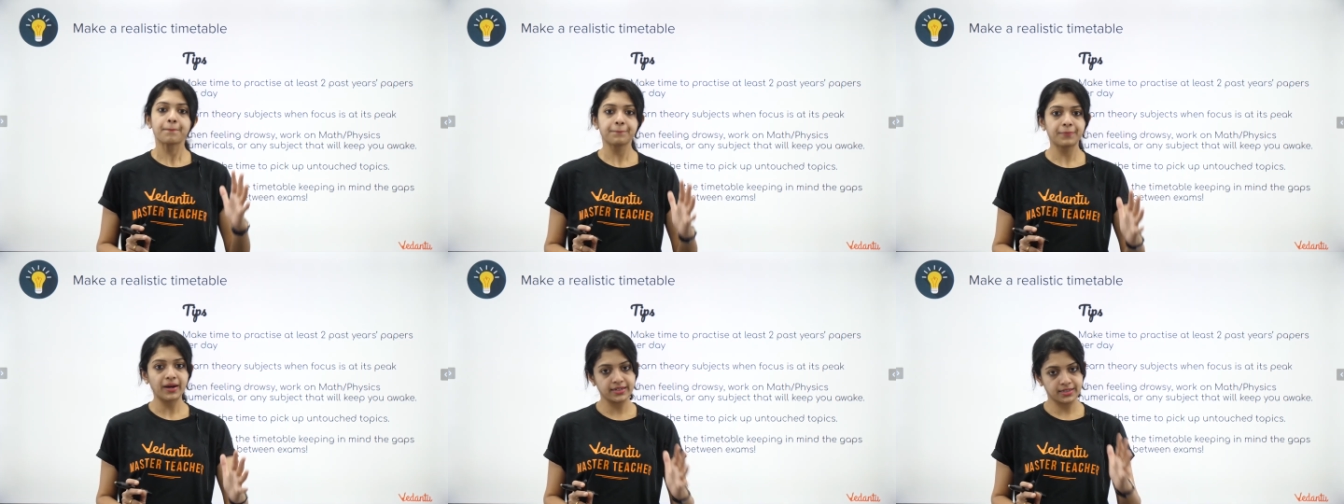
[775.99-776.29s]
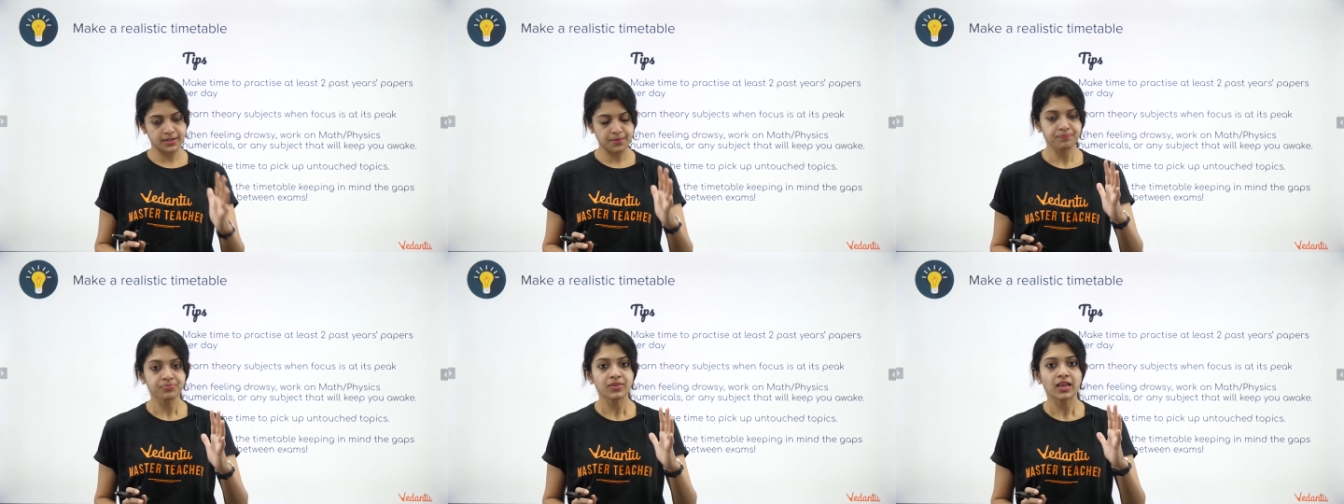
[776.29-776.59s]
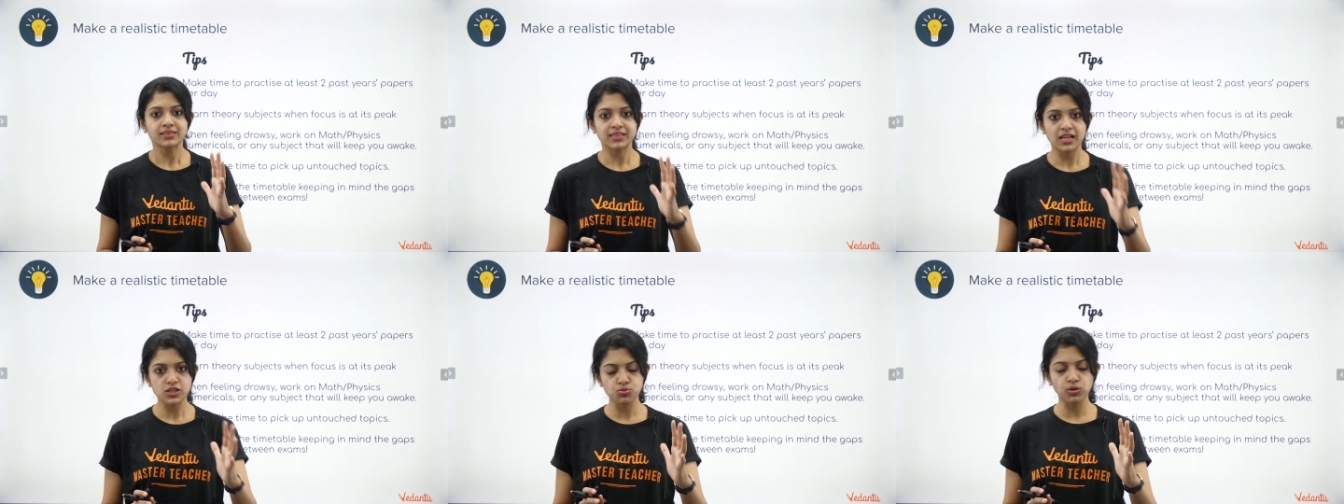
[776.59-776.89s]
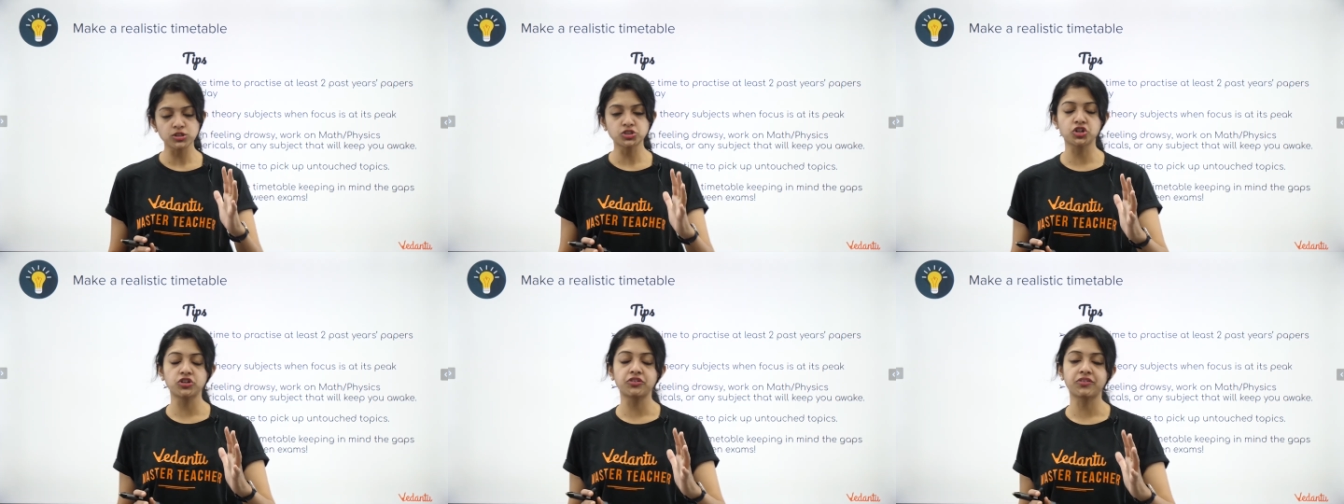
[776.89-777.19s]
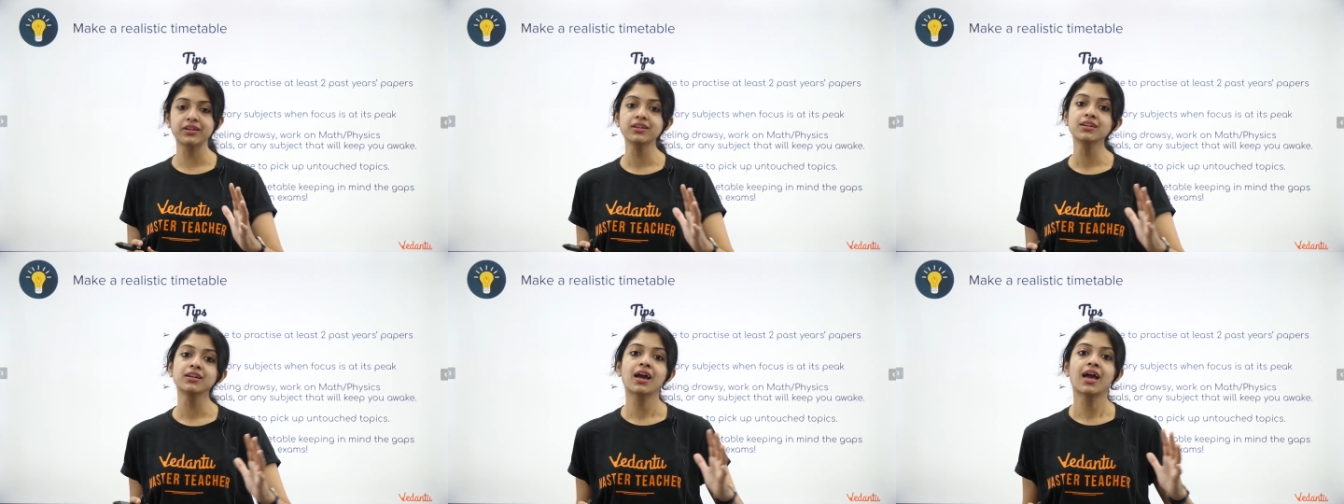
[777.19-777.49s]
But that's what,
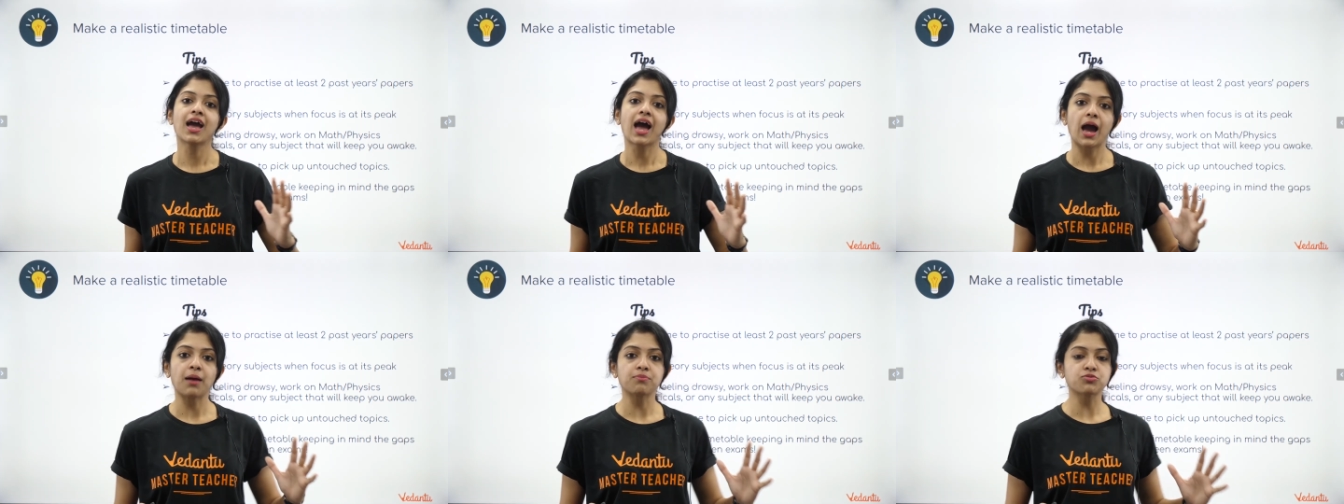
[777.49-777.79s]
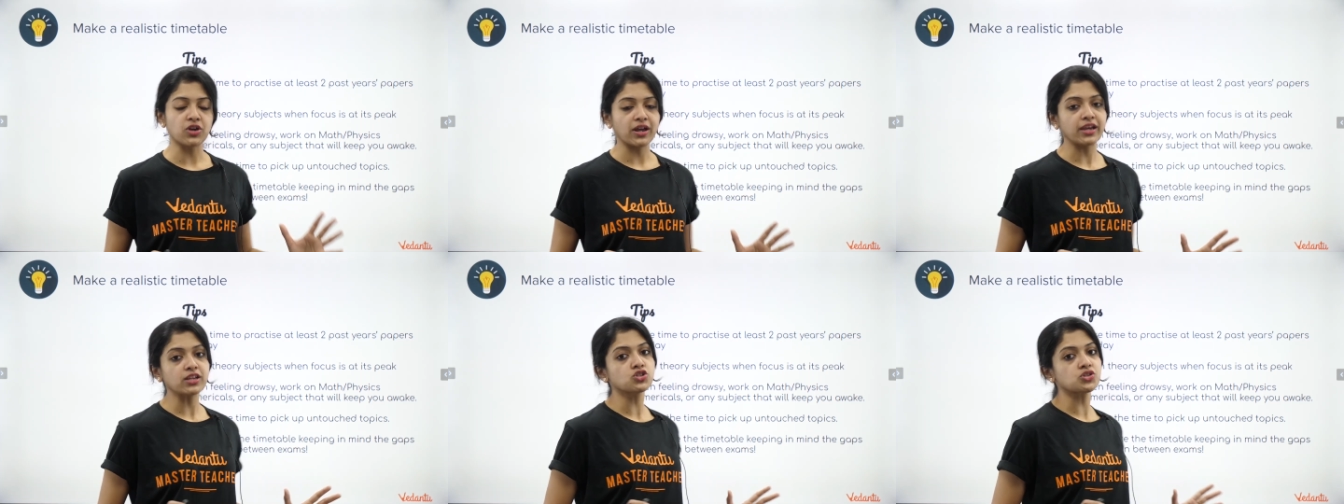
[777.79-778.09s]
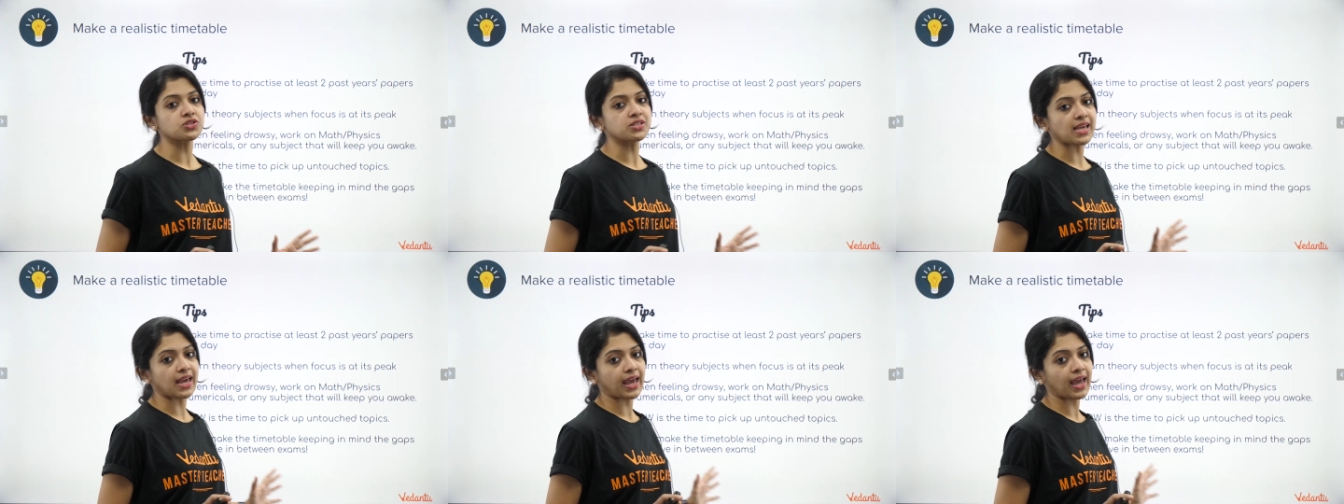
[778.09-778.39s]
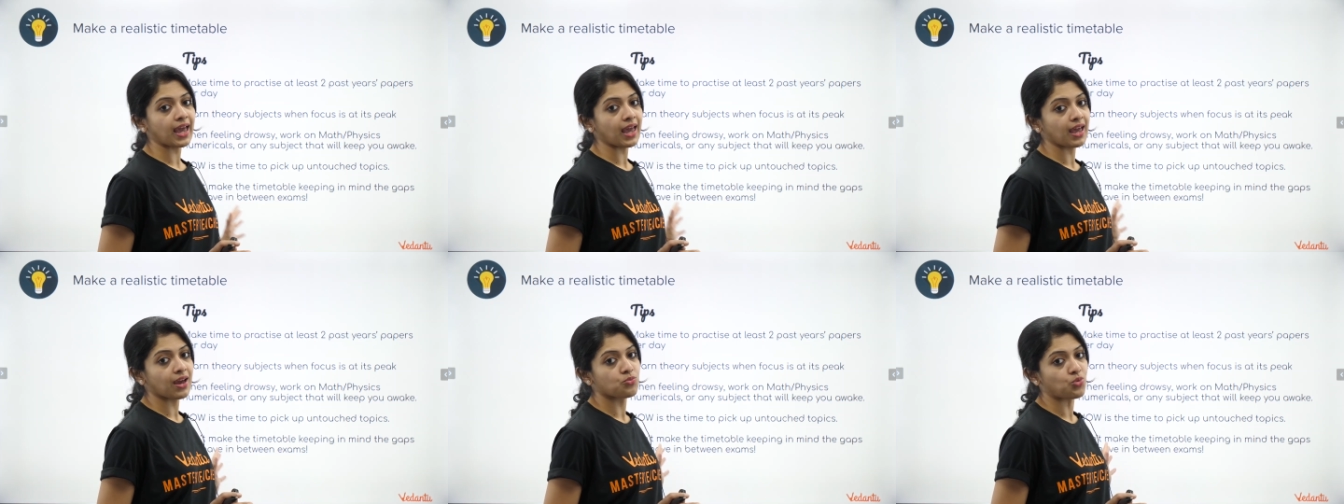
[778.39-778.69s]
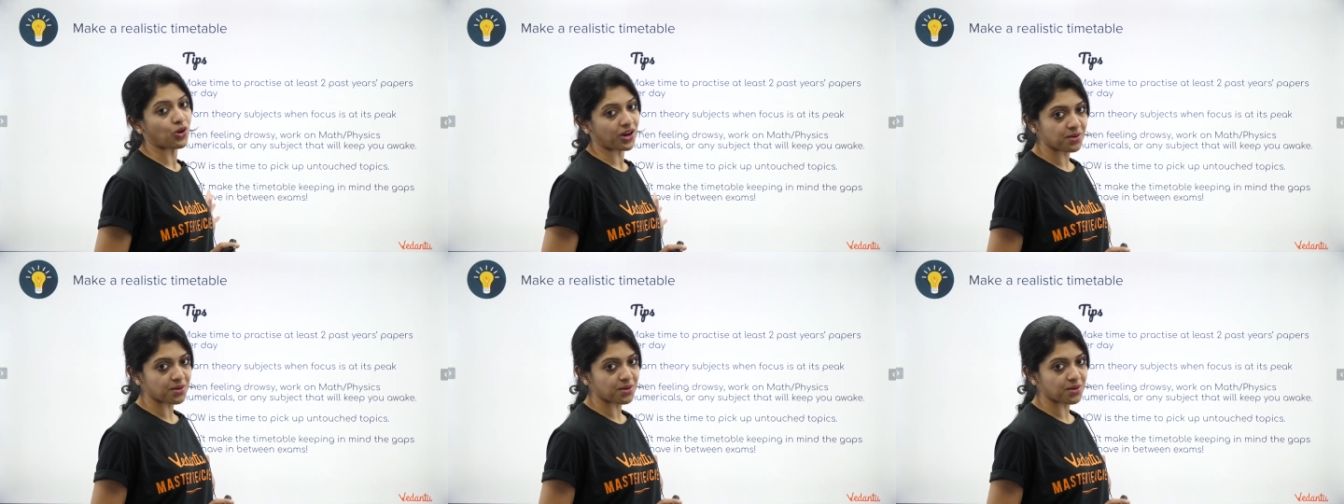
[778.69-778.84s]
children, what I'm trying to say